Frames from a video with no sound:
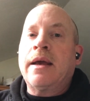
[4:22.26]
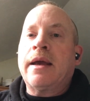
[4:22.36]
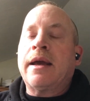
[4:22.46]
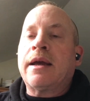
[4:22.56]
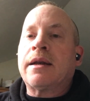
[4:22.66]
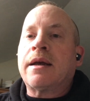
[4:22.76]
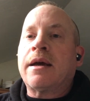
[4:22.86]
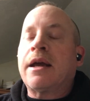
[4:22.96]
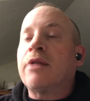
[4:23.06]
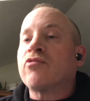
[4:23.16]
And uh,
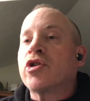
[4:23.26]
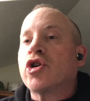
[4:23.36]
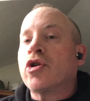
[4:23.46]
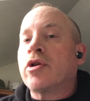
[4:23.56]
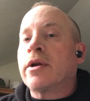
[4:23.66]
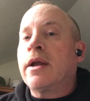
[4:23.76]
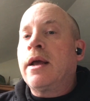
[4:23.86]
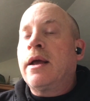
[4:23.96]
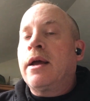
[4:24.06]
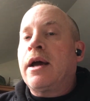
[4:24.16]
in return,
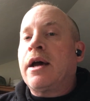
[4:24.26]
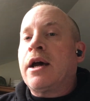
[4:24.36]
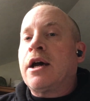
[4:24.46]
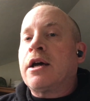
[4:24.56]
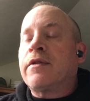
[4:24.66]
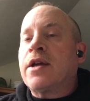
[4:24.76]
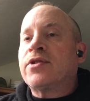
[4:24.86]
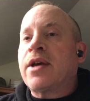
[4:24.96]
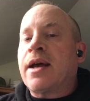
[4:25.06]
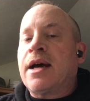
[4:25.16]
uh, they
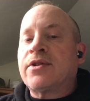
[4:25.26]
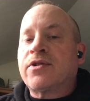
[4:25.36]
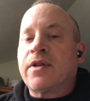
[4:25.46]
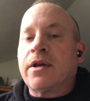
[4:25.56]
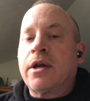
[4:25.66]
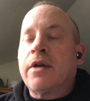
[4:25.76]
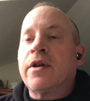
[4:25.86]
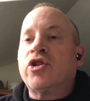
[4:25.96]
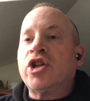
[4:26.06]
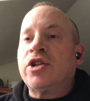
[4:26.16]
sent us the
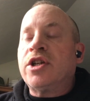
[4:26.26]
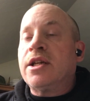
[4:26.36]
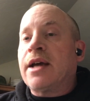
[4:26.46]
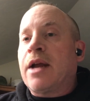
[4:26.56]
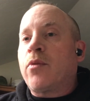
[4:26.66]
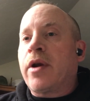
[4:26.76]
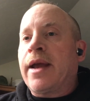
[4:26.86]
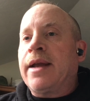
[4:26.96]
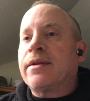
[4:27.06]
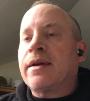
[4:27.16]
the
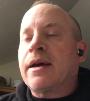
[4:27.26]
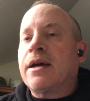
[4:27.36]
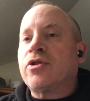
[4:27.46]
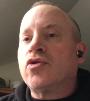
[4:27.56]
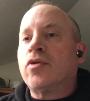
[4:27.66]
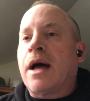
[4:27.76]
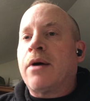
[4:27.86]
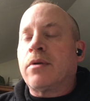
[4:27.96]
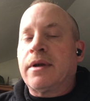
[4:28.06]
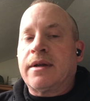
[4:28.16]
GT918 dual
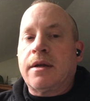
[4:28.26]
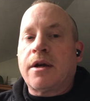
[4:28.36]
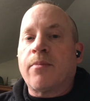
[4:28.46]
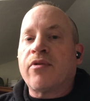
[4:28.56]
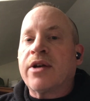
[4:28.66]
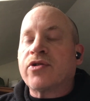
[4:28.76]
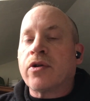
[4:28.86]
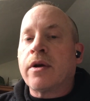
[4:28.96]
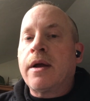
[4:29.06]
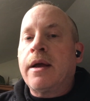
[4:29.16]
outlet
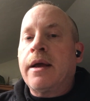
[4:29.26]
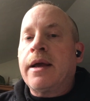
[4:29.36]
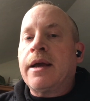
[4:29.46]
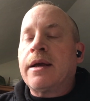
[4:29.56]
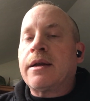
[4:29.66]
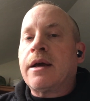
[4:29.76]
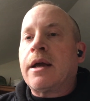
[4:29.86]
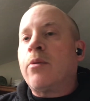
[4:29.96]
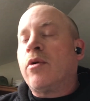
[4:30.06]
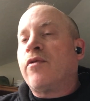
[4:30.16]
compressor, and
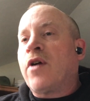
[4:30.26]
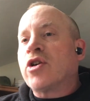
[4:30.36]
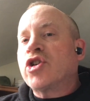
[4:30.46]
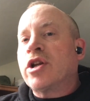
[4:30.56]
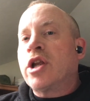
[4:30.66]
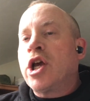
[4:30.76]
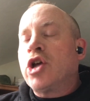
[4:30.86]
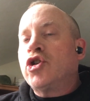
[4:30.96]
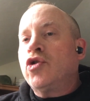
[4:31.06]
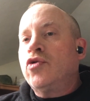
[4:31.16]
it will function
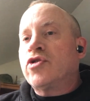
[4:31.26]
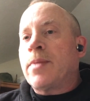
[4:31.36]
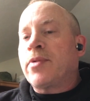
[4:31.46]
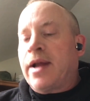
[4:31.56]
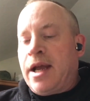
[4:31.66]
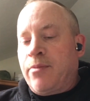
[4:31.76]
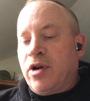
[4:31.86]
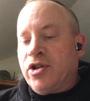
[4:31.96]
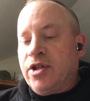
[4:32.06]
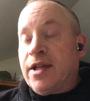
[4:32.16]
two separate
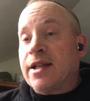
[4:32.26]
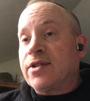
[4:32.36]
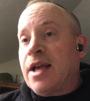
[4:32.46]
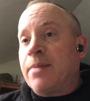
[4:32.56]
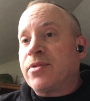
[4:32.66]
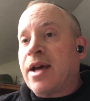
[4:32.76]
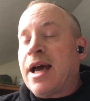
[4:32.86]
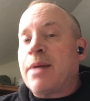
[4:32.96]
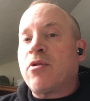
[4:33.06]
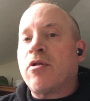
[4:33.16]
airbrushes at the same
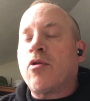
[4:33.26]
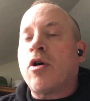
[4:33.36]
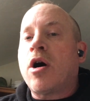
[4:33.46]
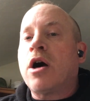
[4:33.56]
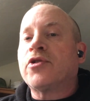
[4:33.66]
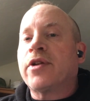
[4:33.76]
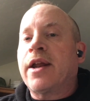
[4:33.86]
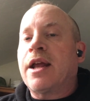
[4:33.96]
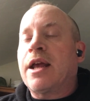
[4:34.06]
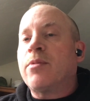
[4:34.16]
time or, or
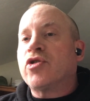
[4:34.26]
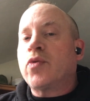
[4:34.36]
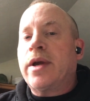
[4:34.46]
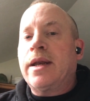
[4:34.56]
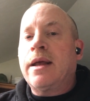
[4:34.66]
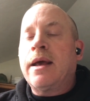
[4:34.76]
alternating in between.